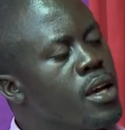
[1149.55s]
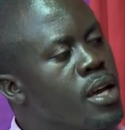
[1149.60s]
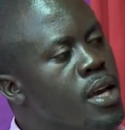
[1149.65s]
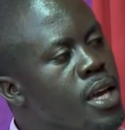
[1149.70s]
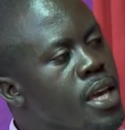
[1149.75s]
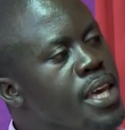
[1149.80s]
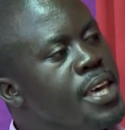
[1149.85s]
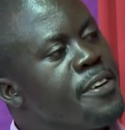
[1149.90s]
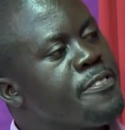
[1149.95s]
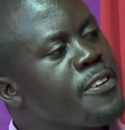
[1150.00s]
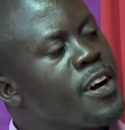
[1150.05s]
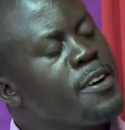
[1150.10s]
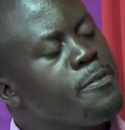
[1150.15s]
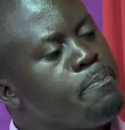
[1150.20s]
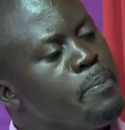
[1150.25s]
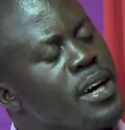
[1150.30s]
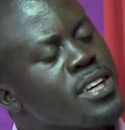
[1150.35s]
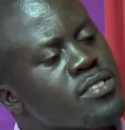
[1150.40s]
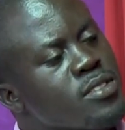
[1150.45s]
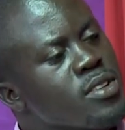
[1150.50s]
if a
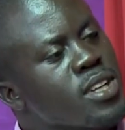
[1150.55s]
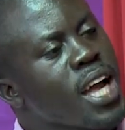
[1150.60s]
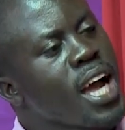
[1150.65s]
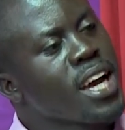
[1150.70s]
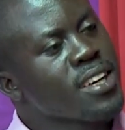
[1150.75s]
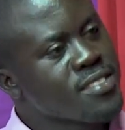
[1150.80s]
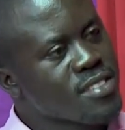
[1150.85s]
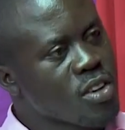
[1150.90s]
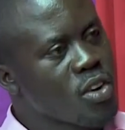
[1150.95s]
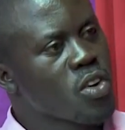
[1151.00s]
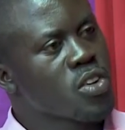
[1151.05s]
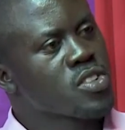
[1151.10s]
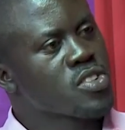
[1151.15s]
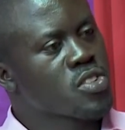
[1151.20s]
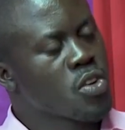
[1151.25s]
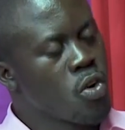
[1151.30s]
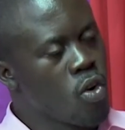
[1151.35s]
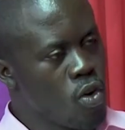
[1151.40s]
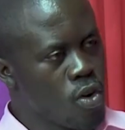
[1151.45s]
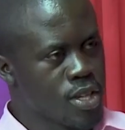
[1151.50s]
person has
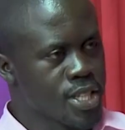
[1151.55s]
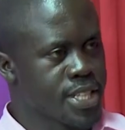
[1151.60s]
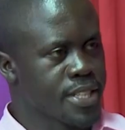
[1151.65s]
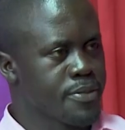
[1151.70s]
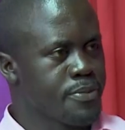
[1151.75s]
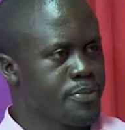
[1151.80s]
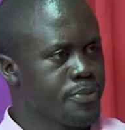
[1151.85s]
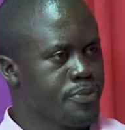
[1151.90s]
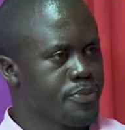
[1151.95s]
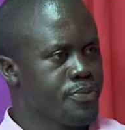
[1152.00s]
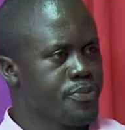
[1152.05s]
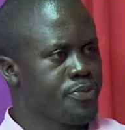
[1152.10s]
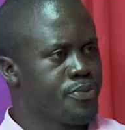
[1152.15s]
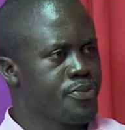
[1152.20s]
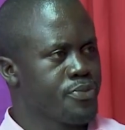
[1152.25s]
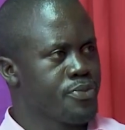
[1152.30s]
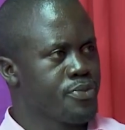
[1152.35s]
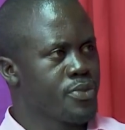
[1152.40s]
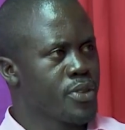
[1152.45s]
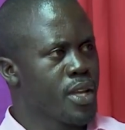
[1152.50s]
scored
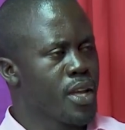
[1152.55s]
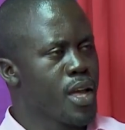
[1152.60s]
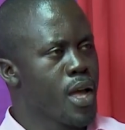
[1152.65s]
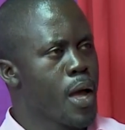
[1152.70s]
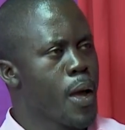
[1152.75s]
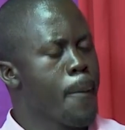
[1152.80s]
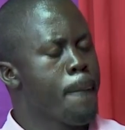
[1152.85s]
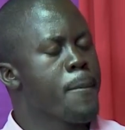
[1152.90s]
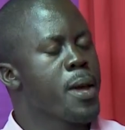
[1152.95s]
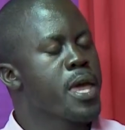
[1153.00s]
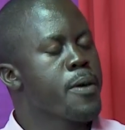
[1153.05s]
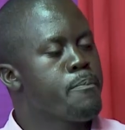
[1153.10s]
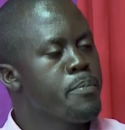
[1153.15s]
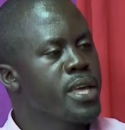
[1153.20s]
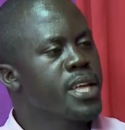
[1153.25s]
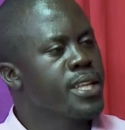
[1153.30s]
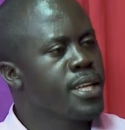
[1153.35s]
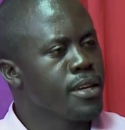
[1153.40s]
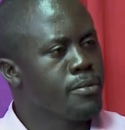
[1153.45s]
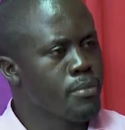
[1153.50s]

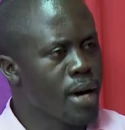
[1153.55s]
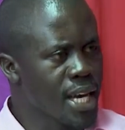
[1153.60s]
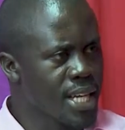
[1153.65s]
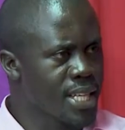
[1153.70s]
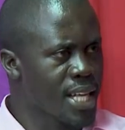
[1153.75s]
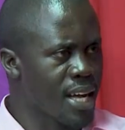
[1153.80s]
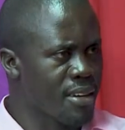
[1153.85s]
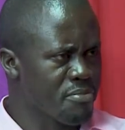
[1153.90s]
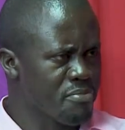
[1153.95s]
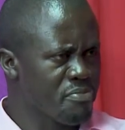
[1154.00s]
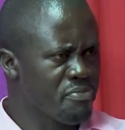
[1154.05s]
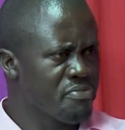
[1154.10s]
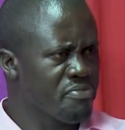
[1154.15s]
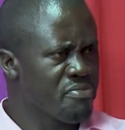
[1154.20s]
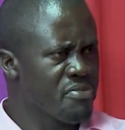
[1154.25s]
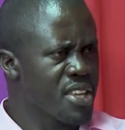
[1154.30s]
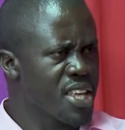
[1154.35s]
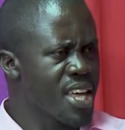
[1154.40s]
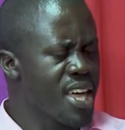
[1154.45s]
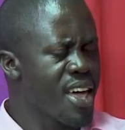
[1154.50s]
maybe D minor,
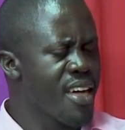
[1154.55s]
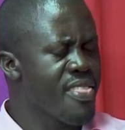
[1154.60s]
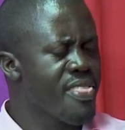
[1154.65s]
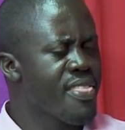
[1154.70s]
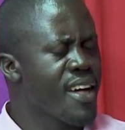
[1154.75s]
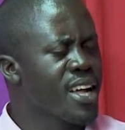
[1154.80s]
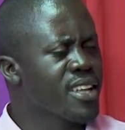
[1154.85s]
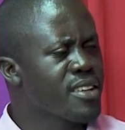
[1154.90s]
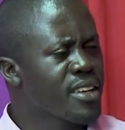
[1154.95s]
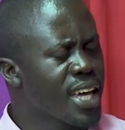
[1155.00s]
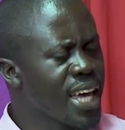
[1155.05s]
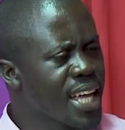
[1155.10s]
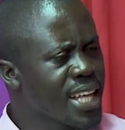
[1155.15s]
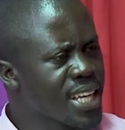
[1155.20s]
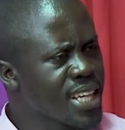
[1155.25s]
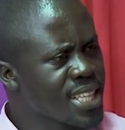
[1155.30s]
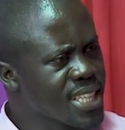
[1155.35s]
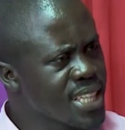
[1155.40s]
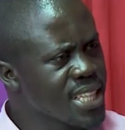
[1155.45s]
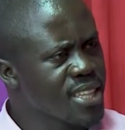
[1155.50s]
that
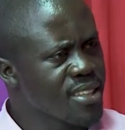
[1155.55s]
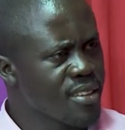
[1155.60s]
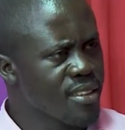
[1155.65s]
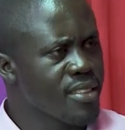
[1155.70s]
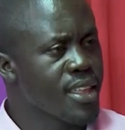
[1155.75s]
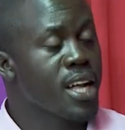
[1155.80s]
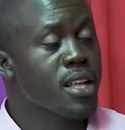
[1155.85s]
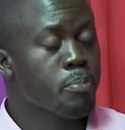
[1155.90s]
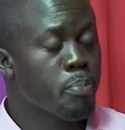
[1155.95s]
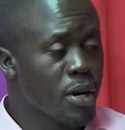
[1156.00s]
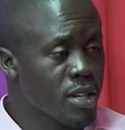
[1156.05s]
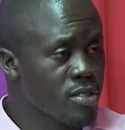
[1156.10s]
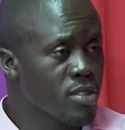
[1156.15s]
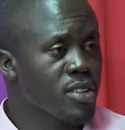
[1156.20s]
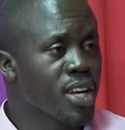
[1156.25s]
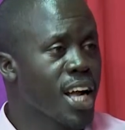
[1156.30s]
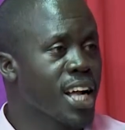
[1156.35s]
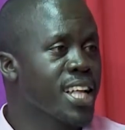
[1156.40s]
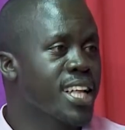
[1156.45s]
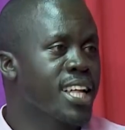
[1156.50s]
and D, that person
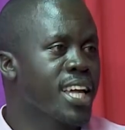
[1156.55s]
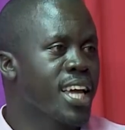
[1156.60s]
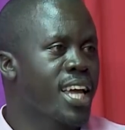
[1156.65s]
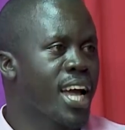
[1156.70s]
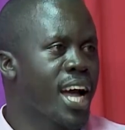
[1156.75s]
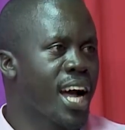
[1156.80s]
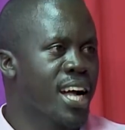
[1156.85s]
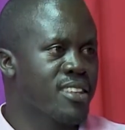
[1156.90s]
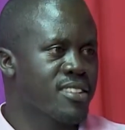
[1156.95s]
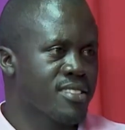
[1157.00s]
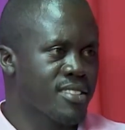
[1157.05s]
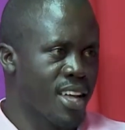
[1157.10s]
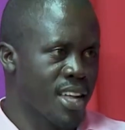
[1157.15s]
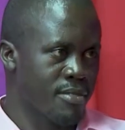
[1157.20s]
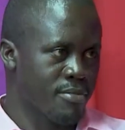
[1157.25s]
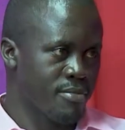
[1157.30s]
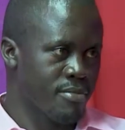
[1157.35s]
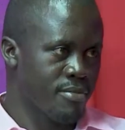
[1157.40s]
can take artisan.